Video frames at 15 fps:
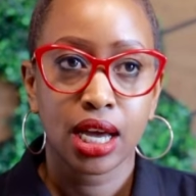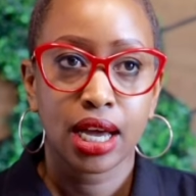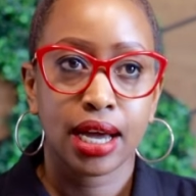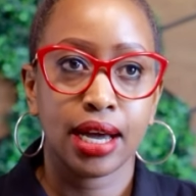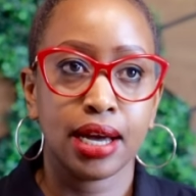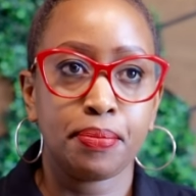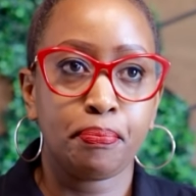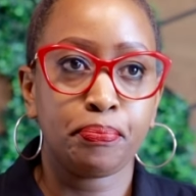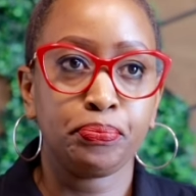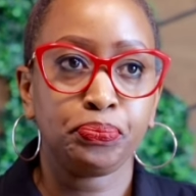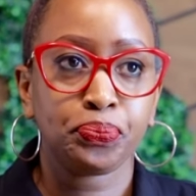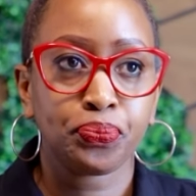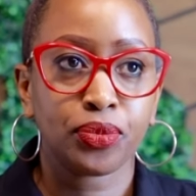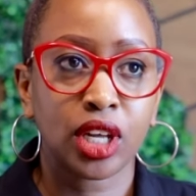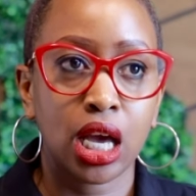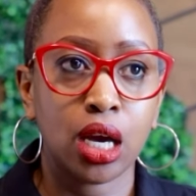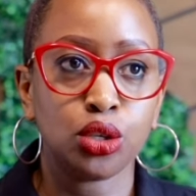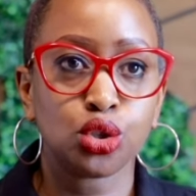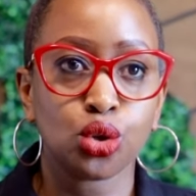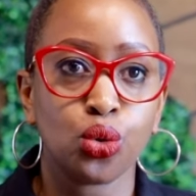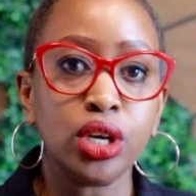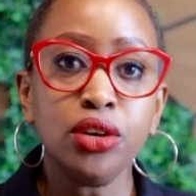And
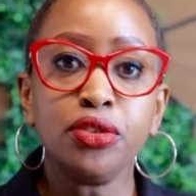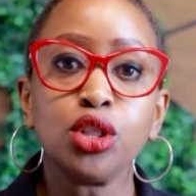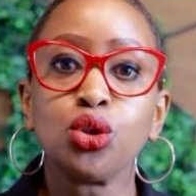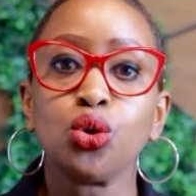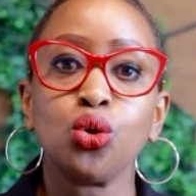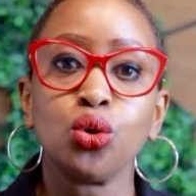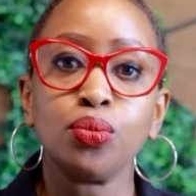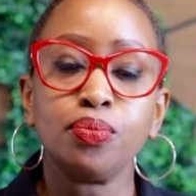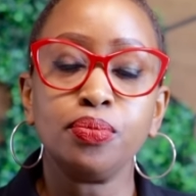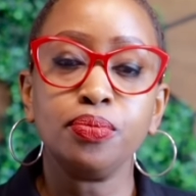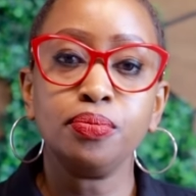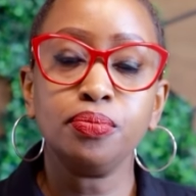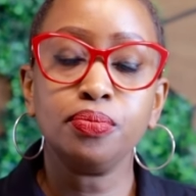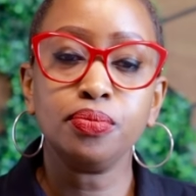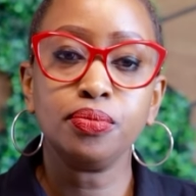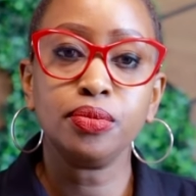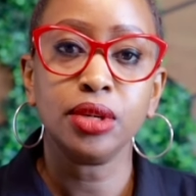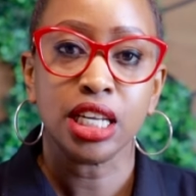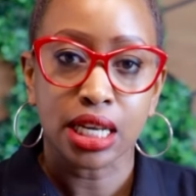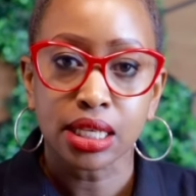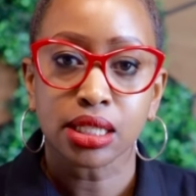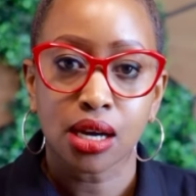so even though
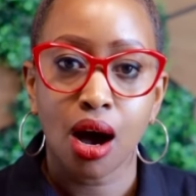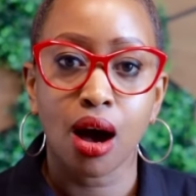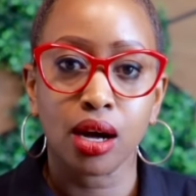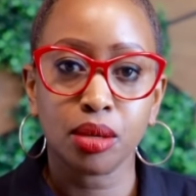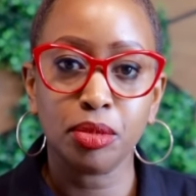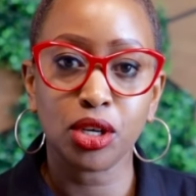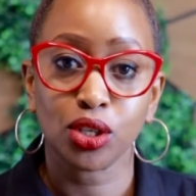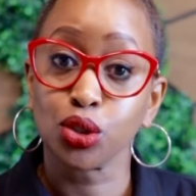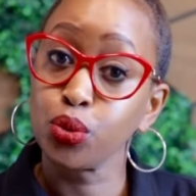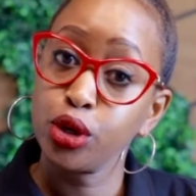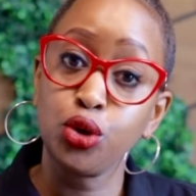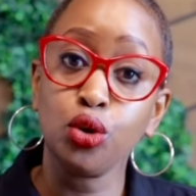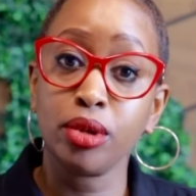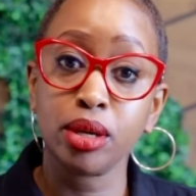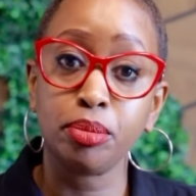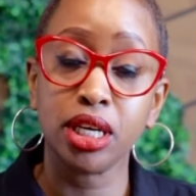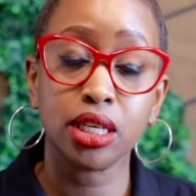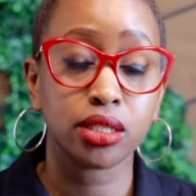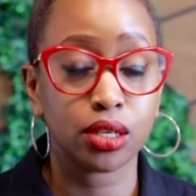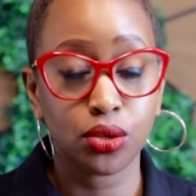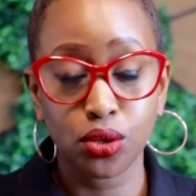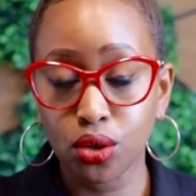it is hard because we're human beings
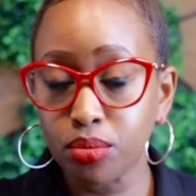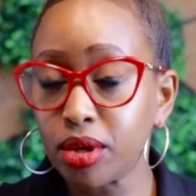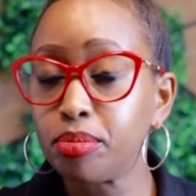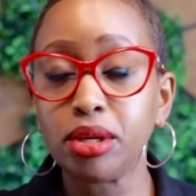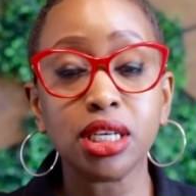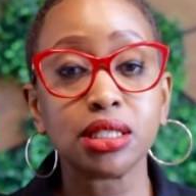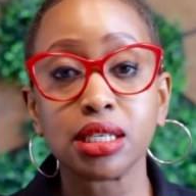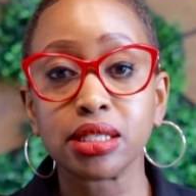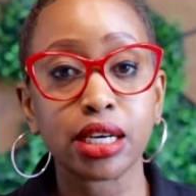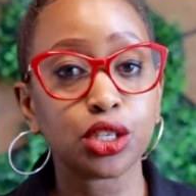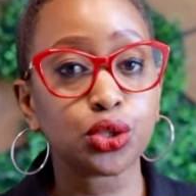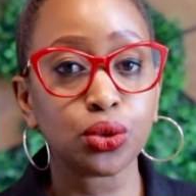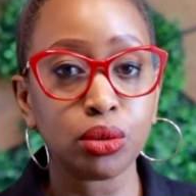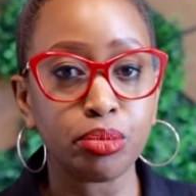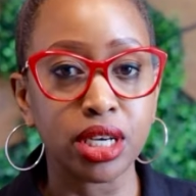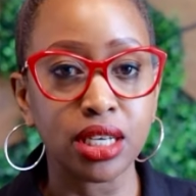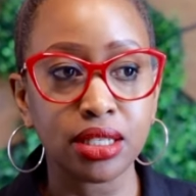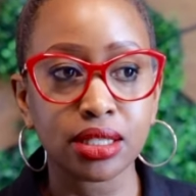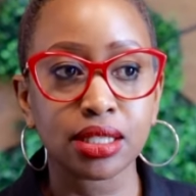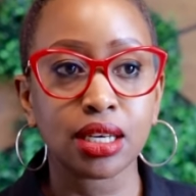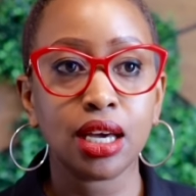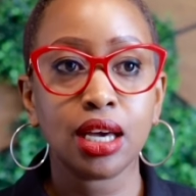and human beings are sexual
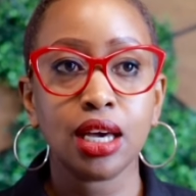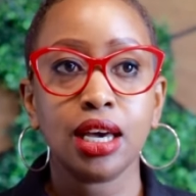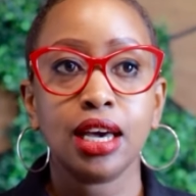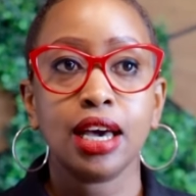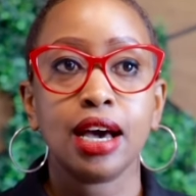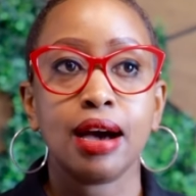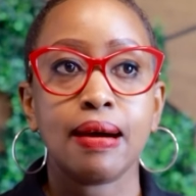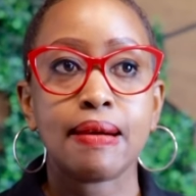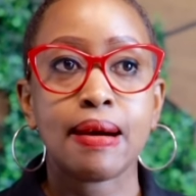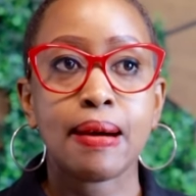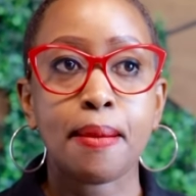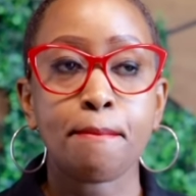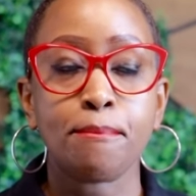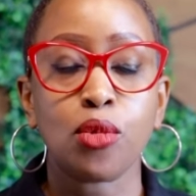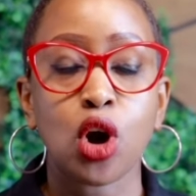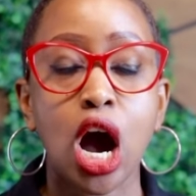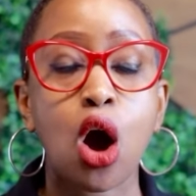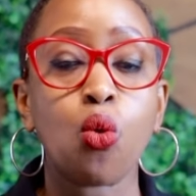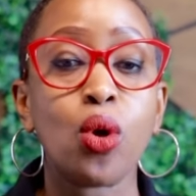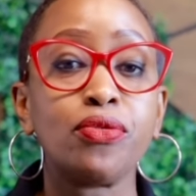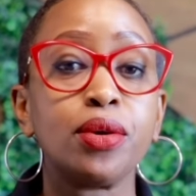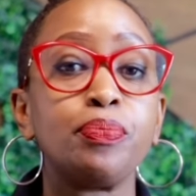beings,
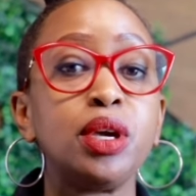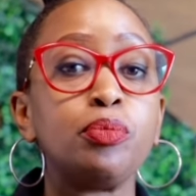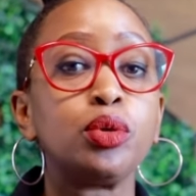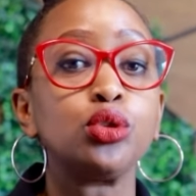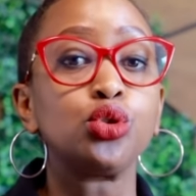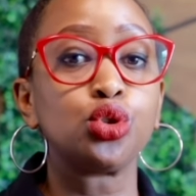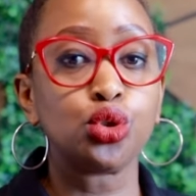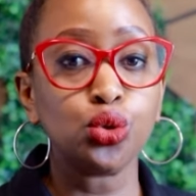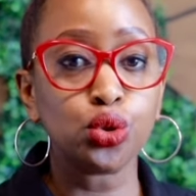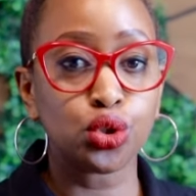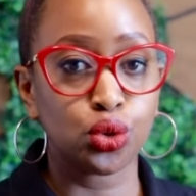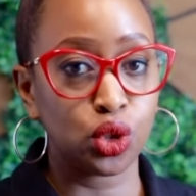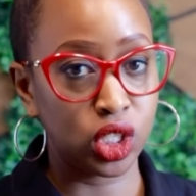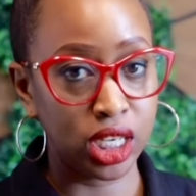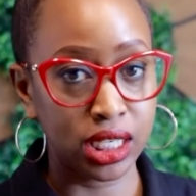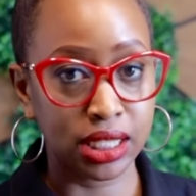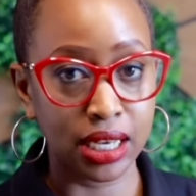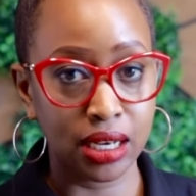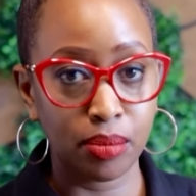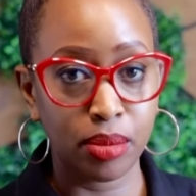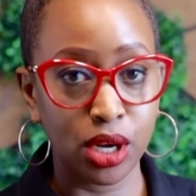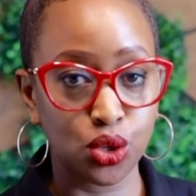however people choose to stay
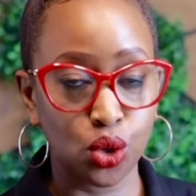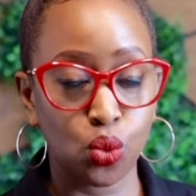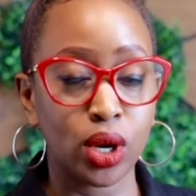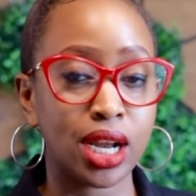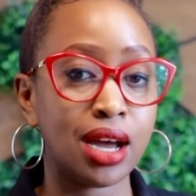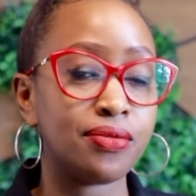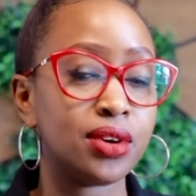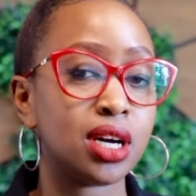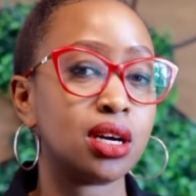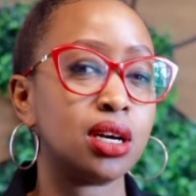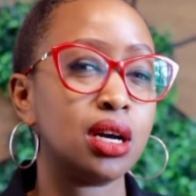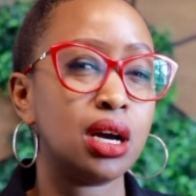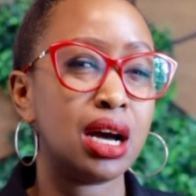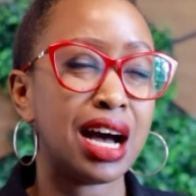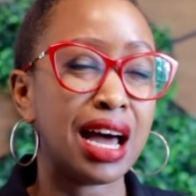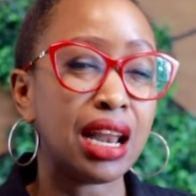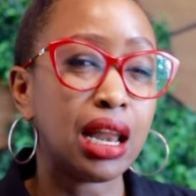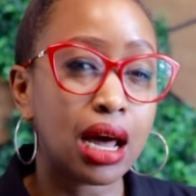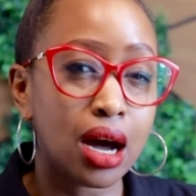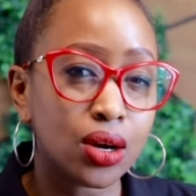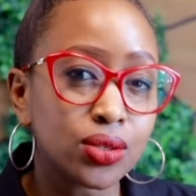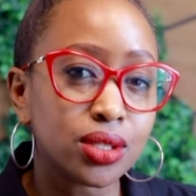celibate or whatever
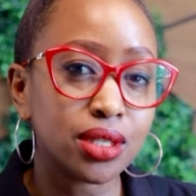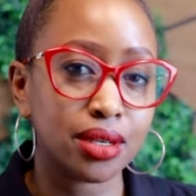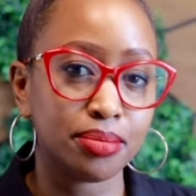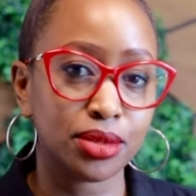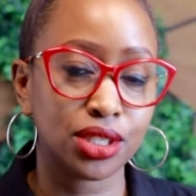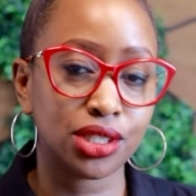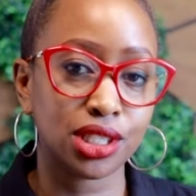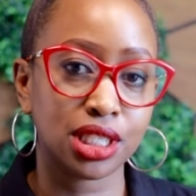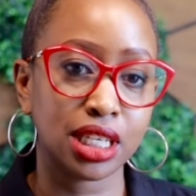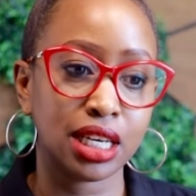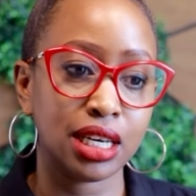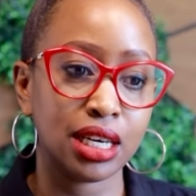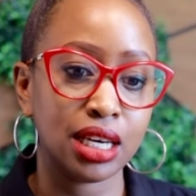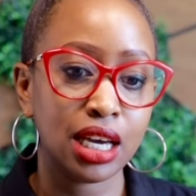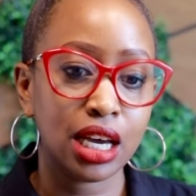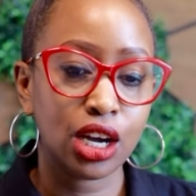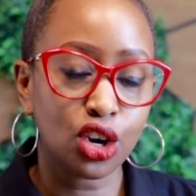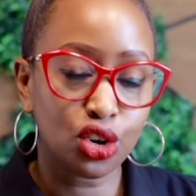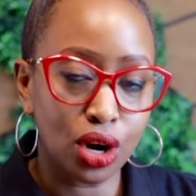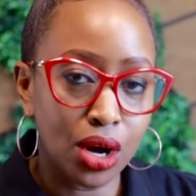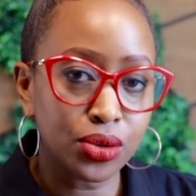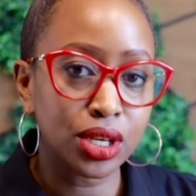allows them to stay
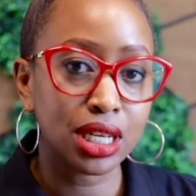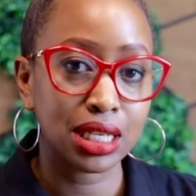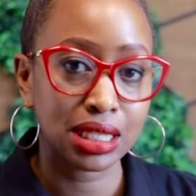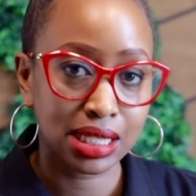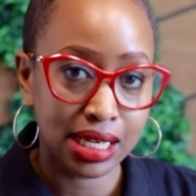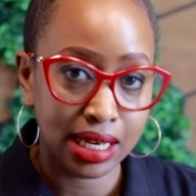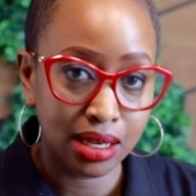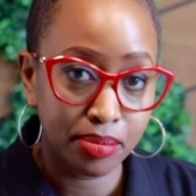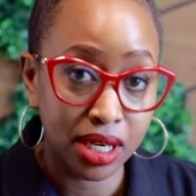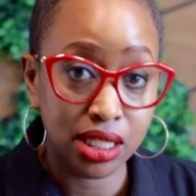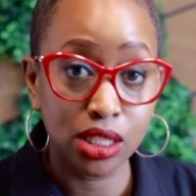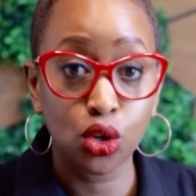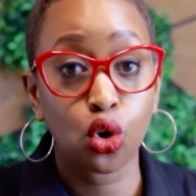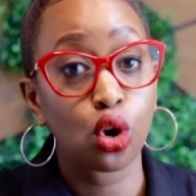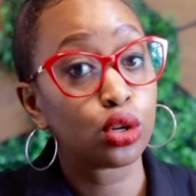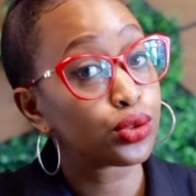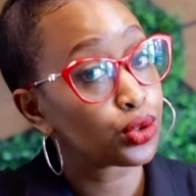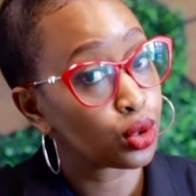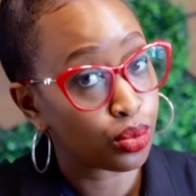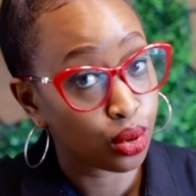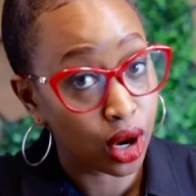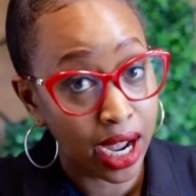grounded in celibacy or
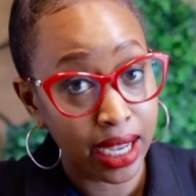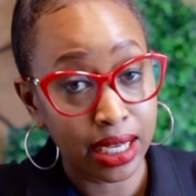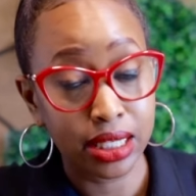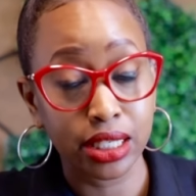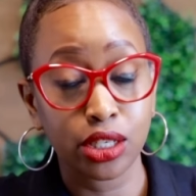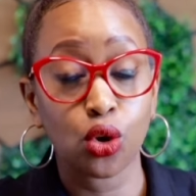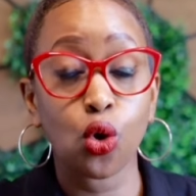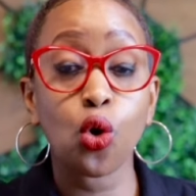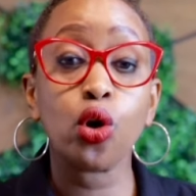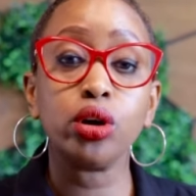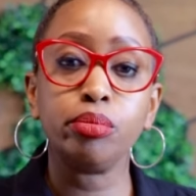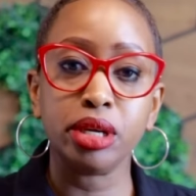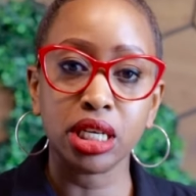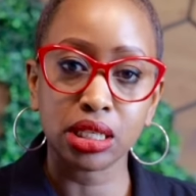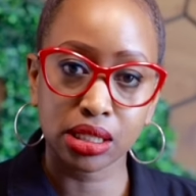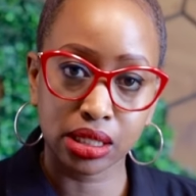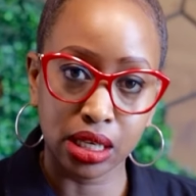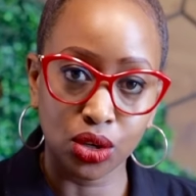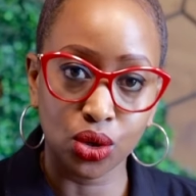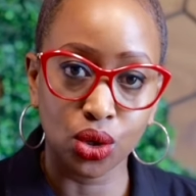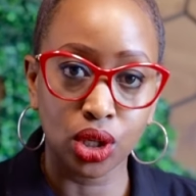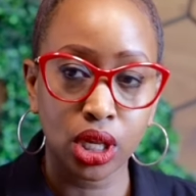sobriety or being
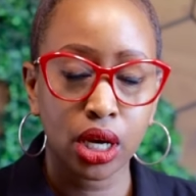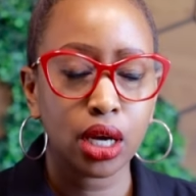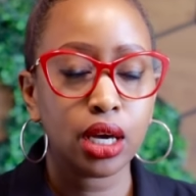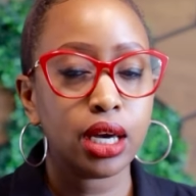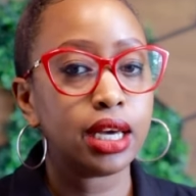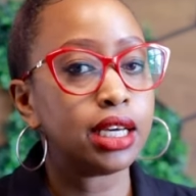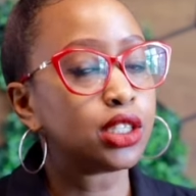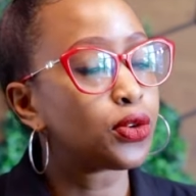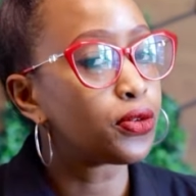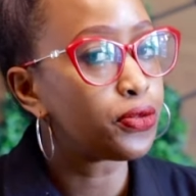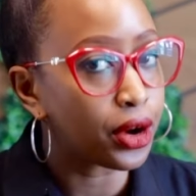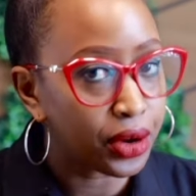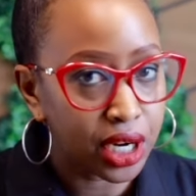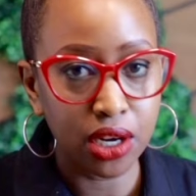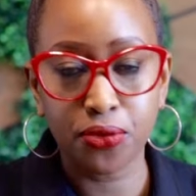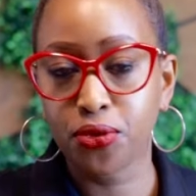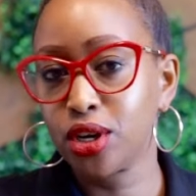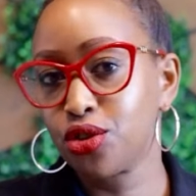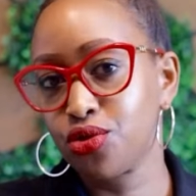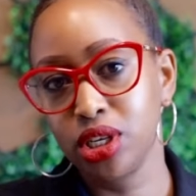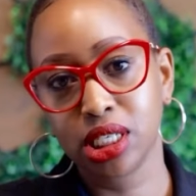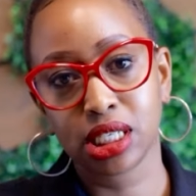single is for very
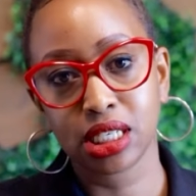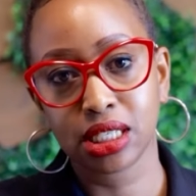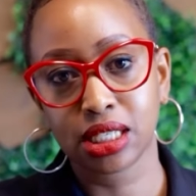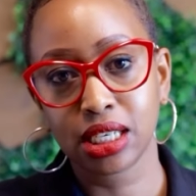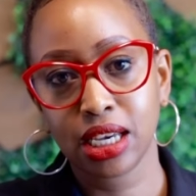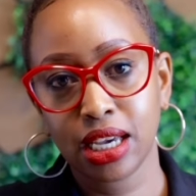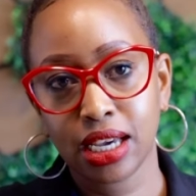different reasons.